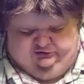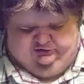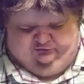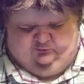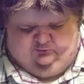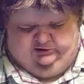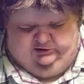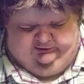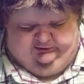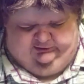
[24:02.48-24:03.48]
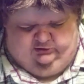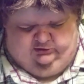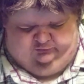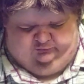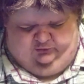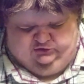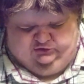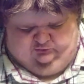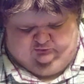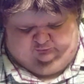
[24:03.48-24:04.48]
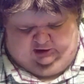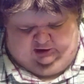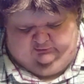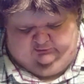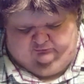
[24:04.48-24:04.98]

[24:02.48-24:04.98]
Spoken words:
that the explosion was probably the result